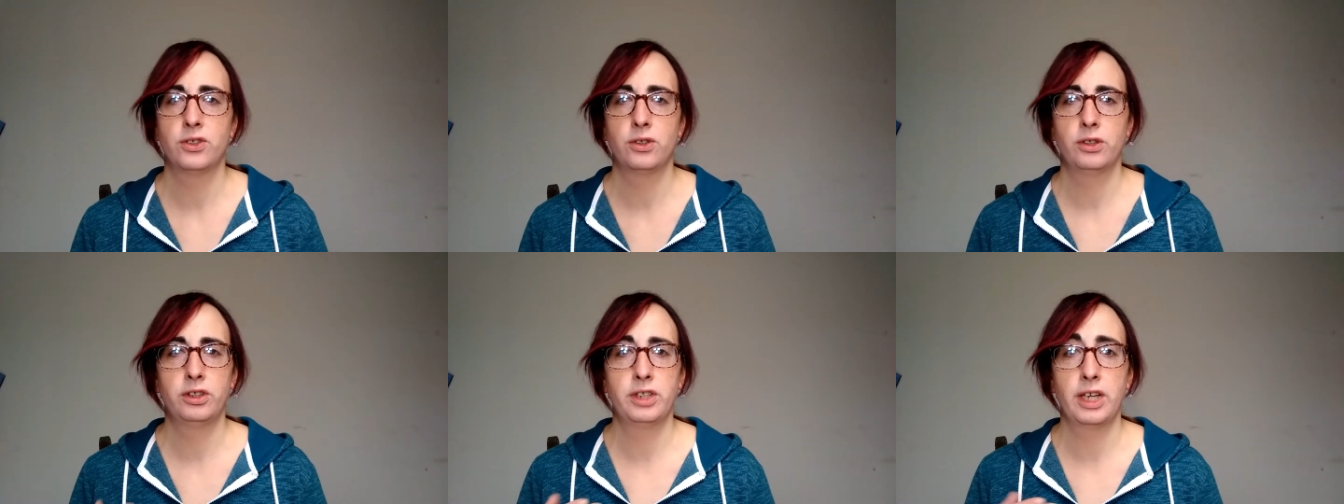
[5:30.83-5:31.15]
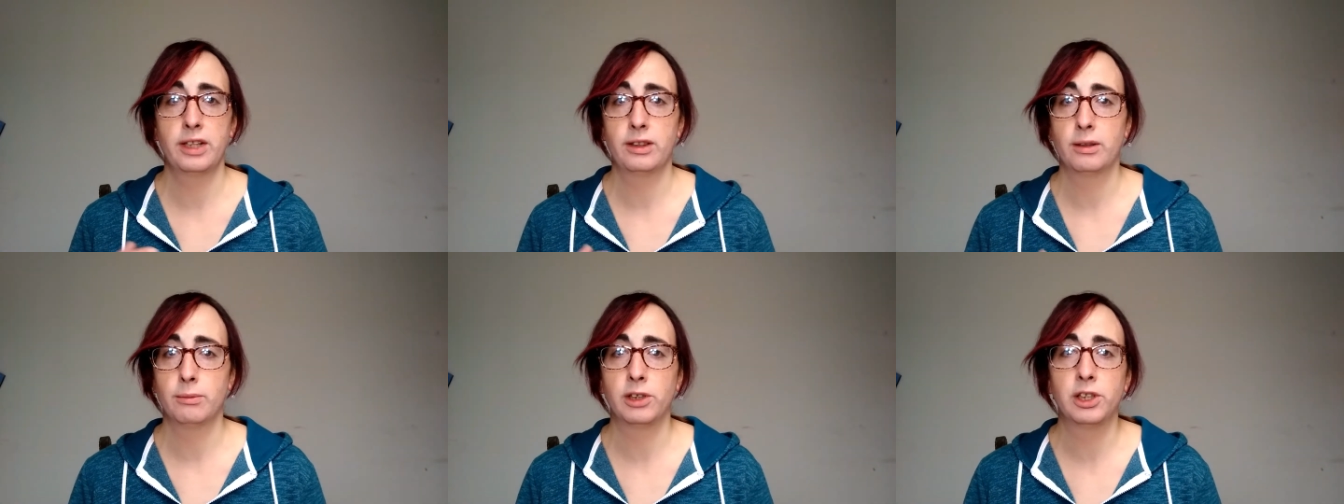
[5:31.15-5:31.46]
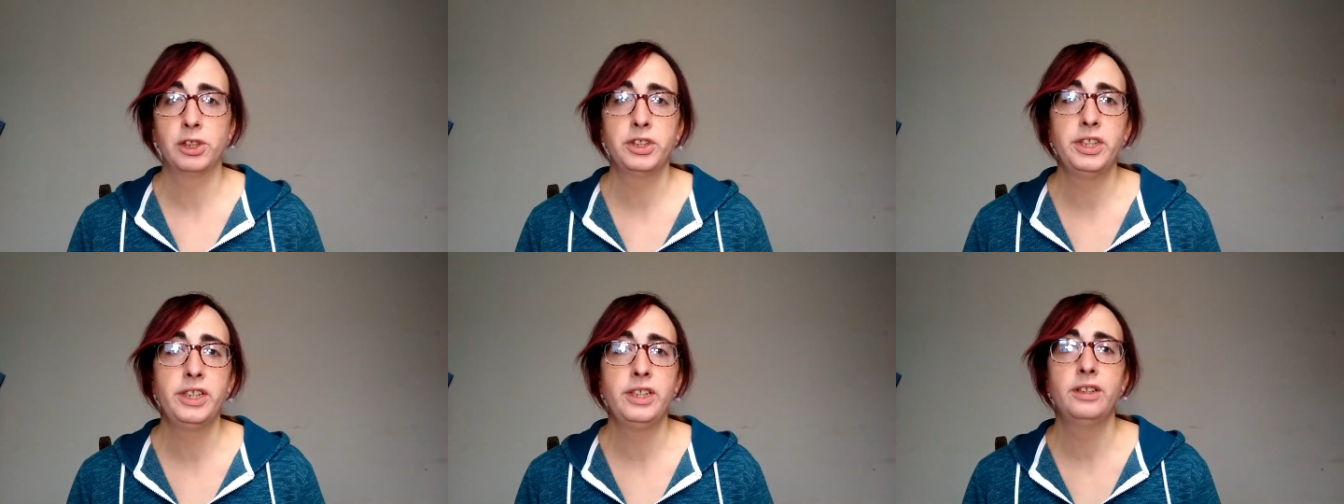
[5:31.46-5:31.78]
get them
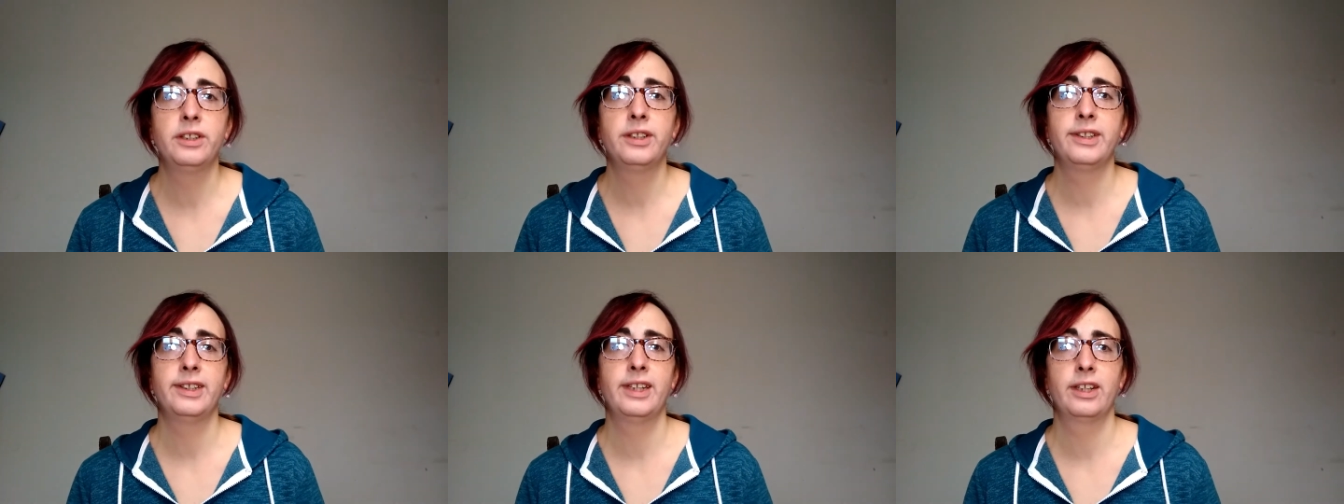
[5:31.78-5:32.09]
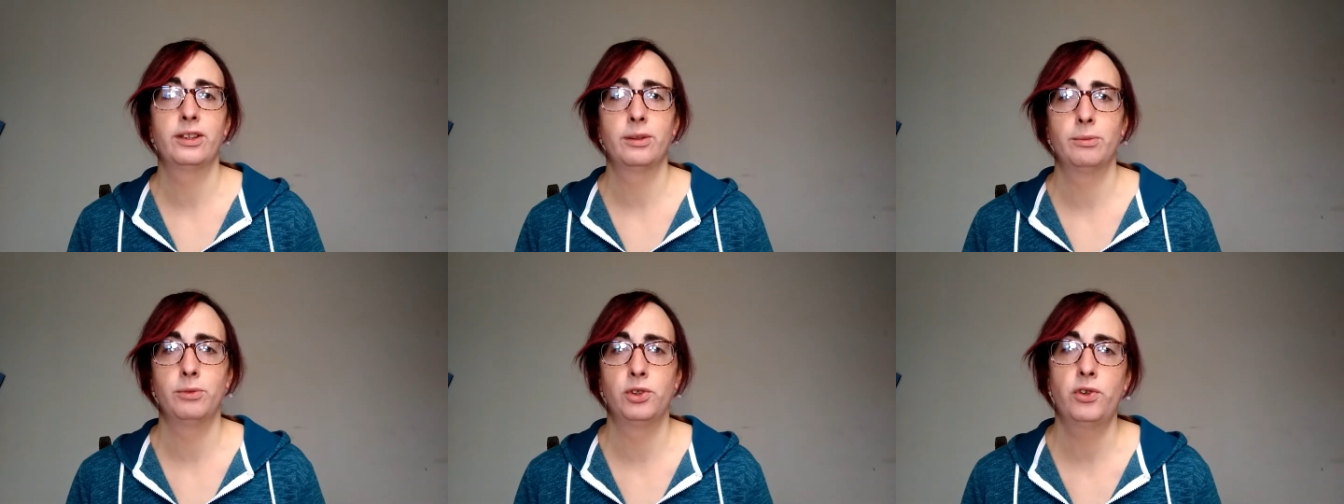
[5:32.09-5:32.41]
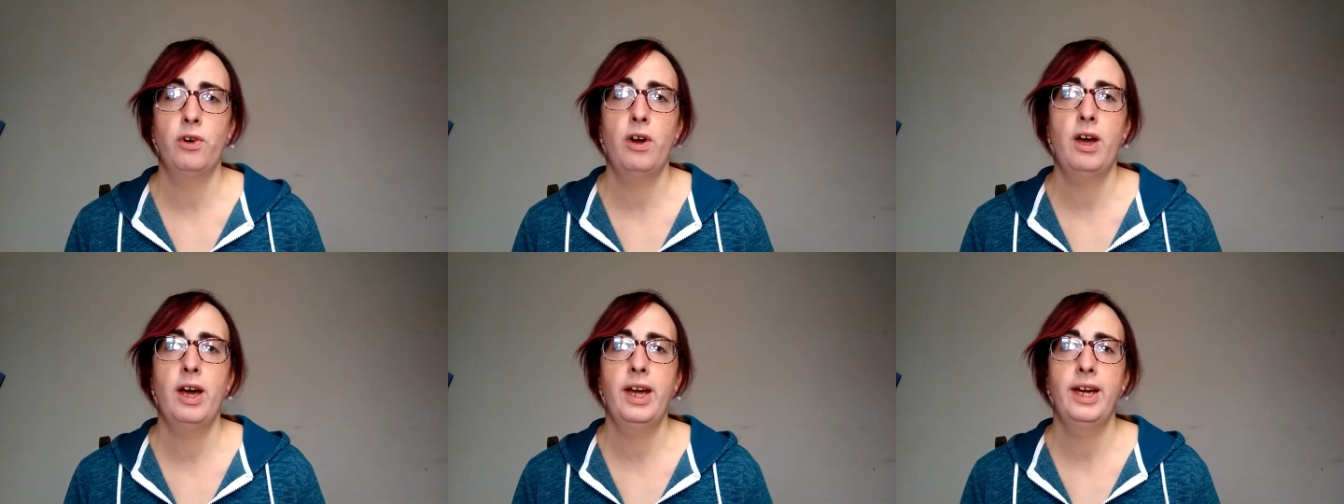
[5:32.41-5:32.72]
cleaned, get them
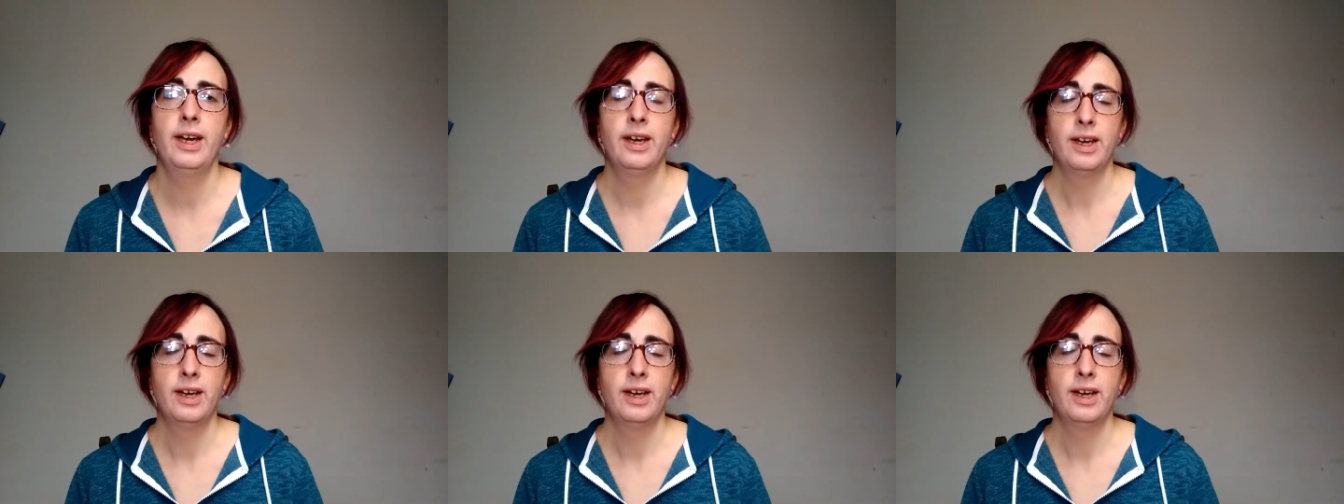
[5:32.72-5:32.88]
dry,